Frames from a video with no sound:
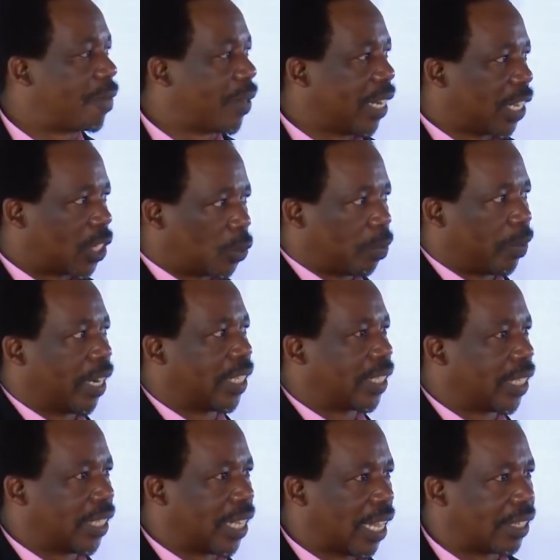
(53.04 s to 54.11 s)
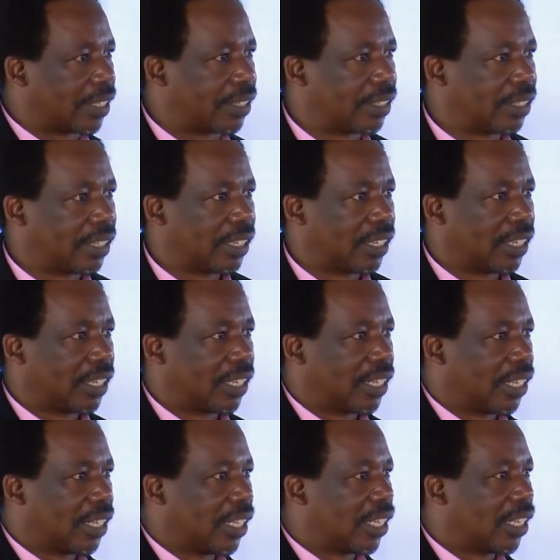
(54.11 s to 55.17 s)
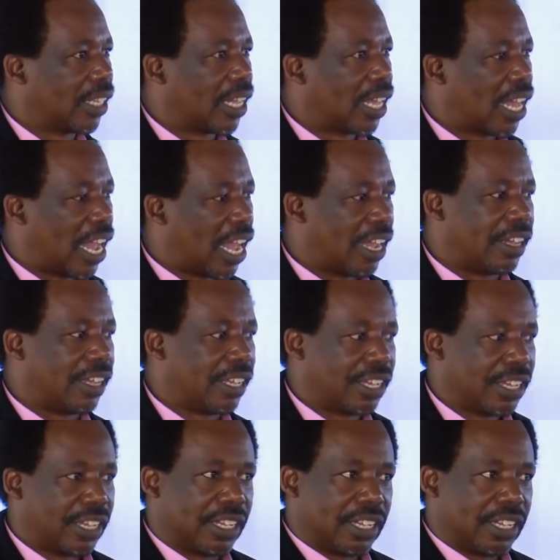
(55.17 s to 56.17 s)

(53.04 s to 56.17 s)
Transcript: I've been experiencing that. I,